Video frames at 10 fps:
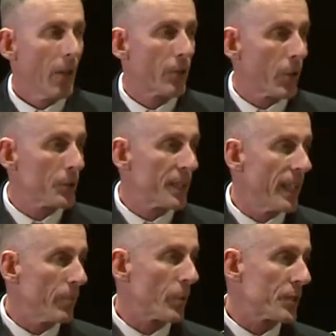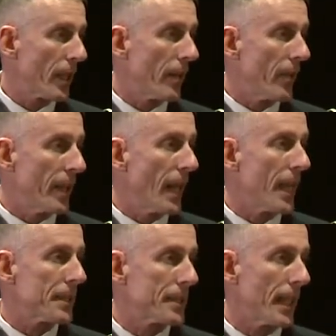13% of the
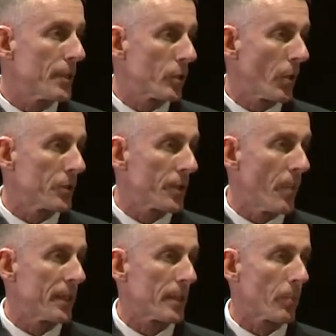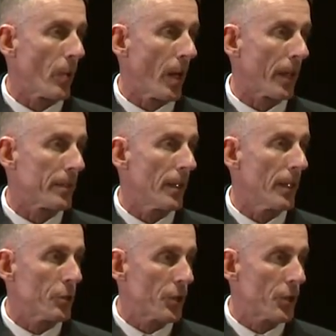United States gross domestic product is